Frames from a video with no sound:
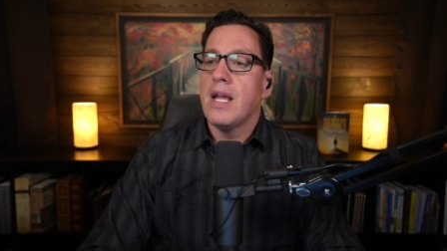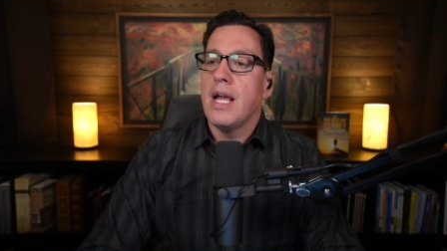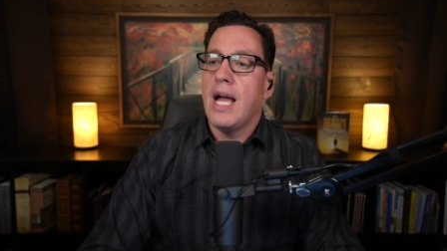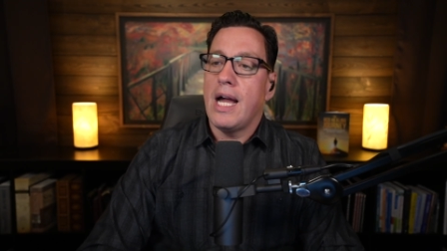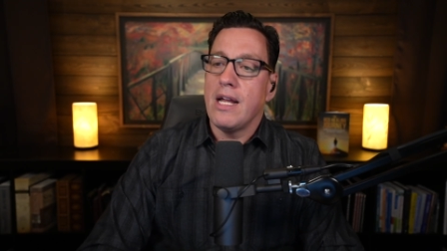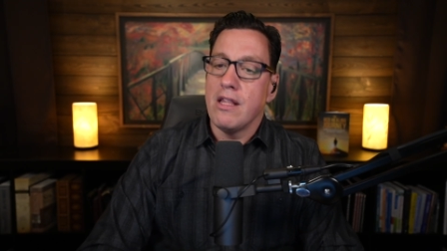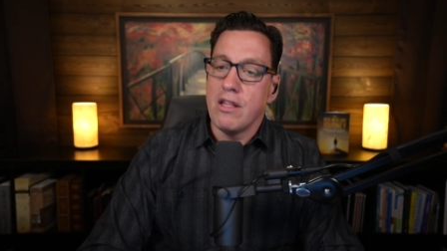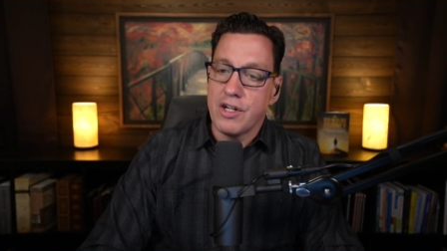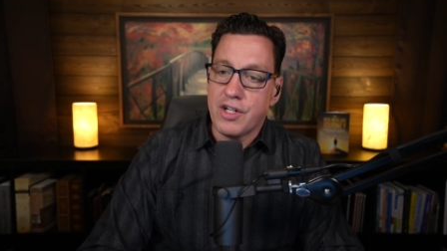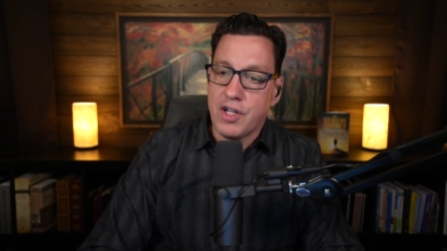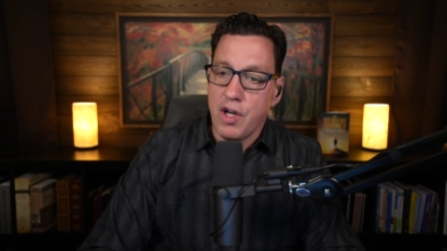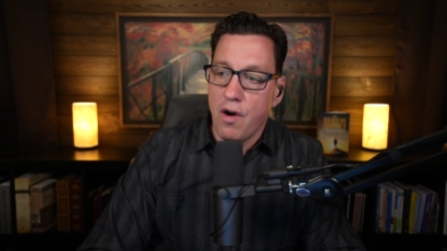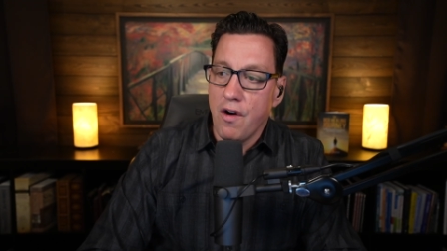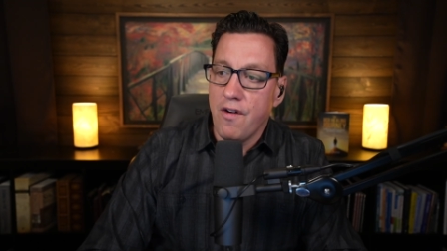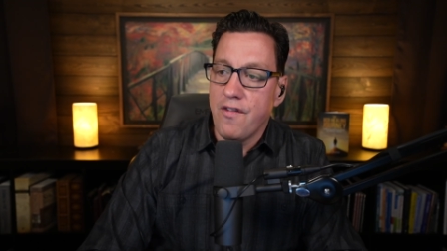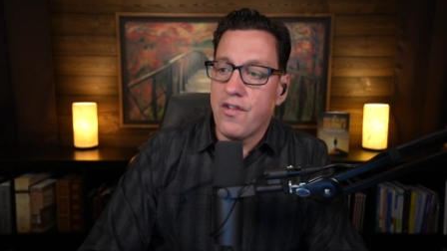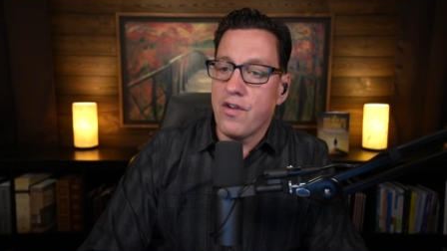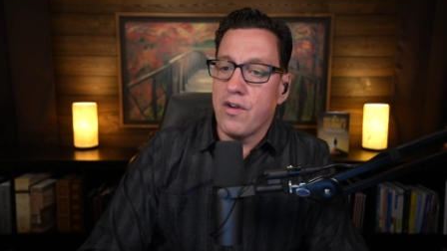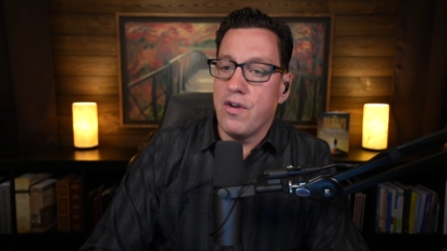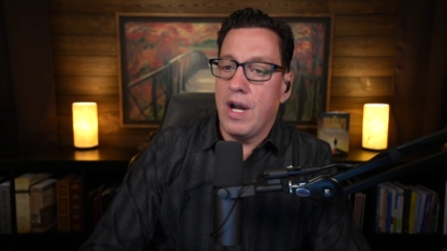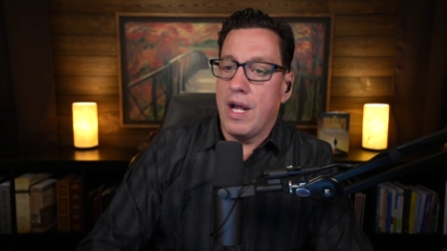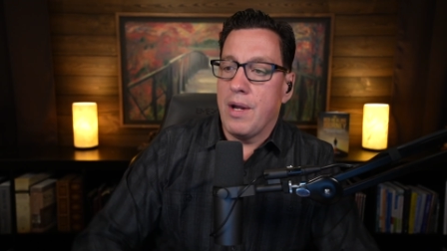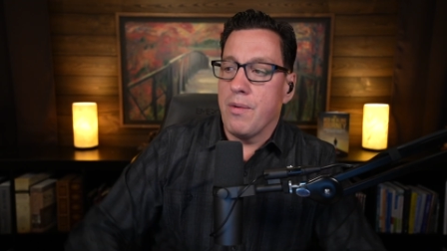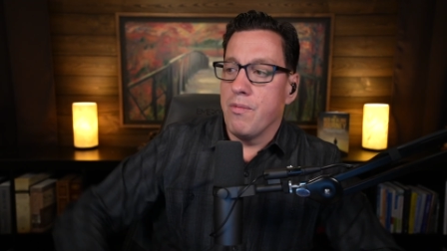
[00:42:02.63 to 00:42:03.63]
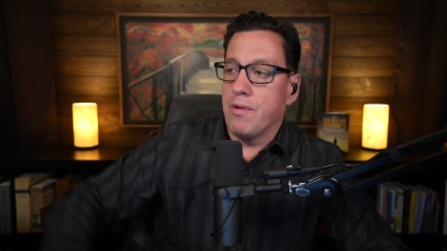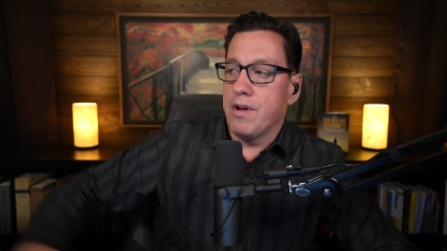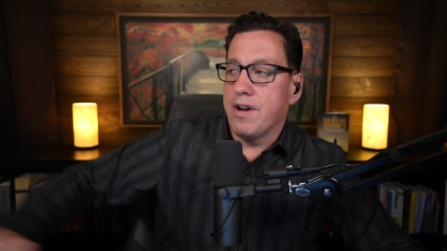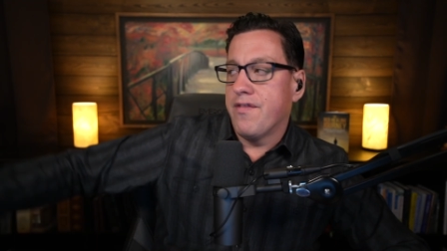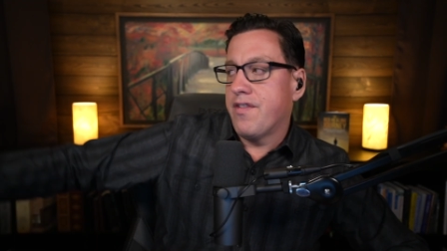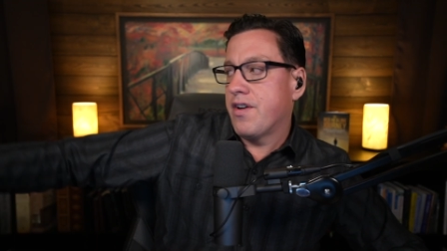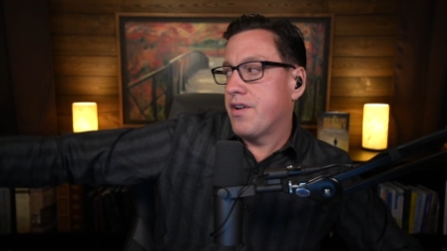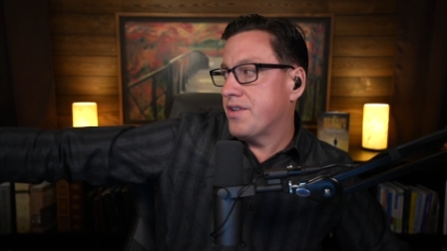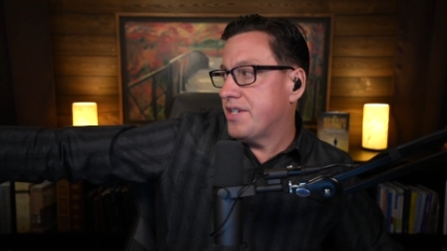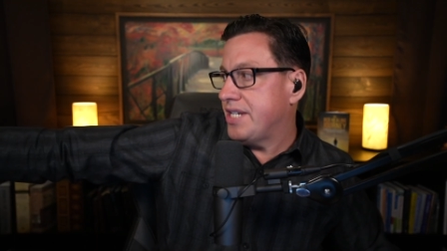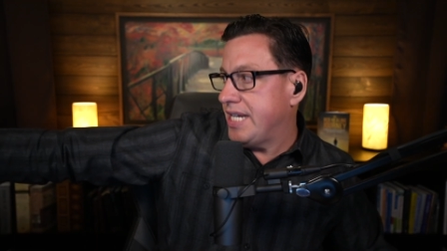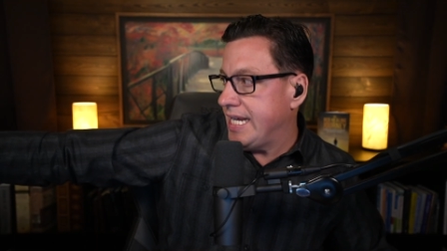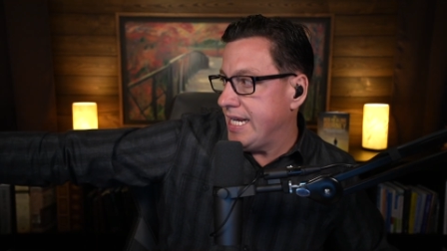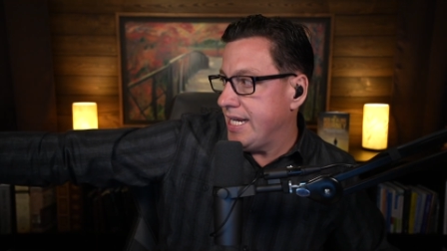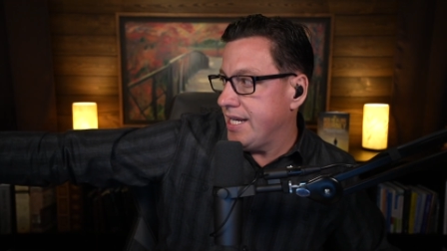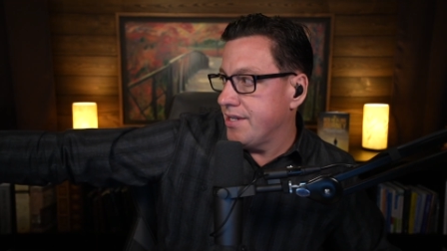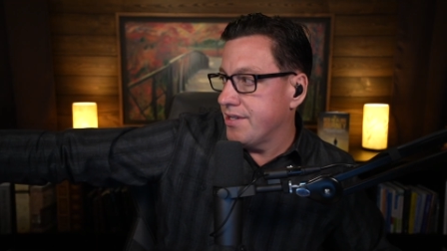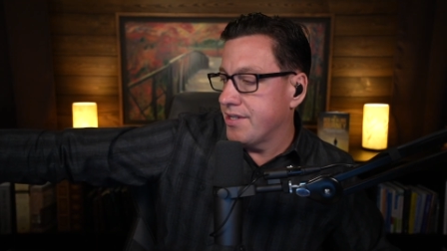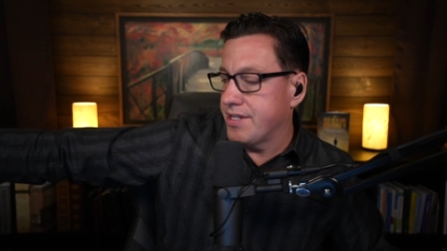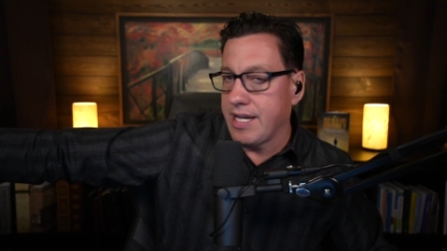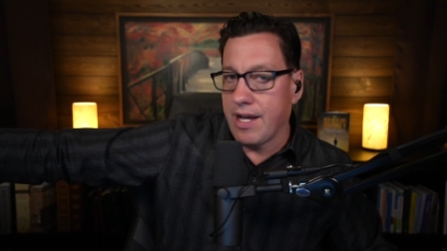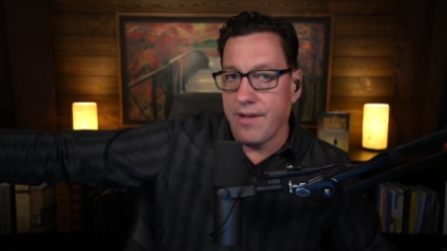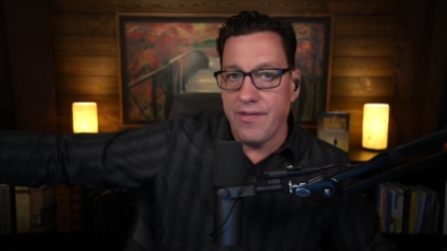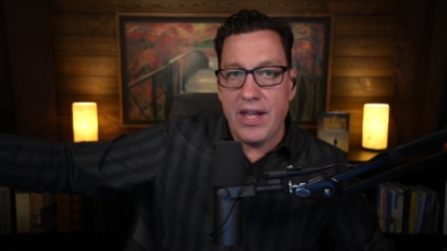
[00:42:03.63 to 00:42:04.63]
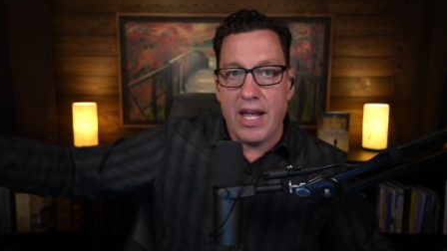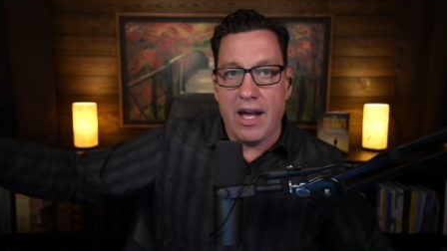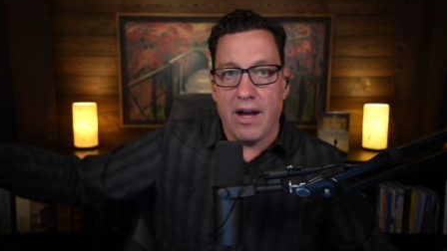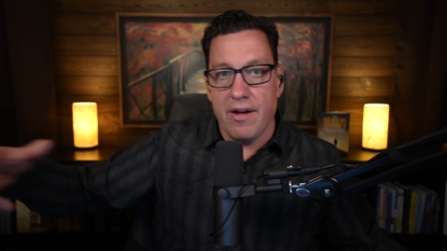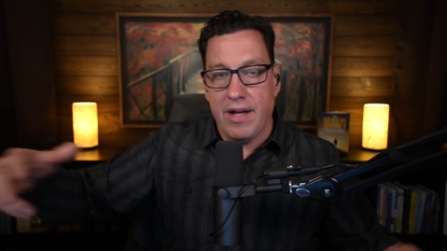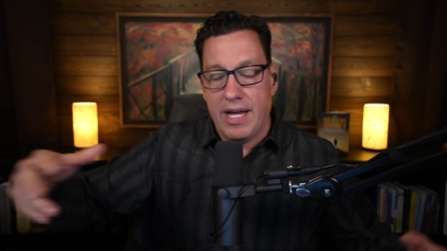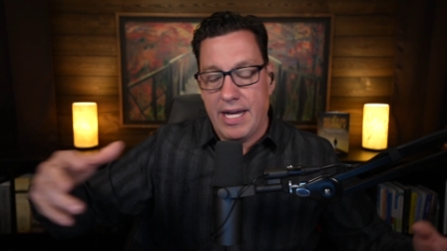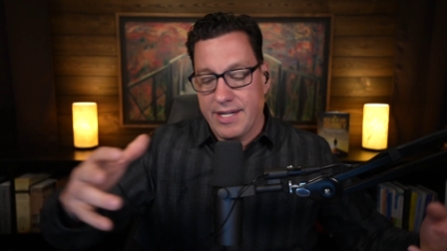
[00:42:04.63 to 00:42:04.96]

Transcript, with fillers: I looked over and one of our teens down the aisle,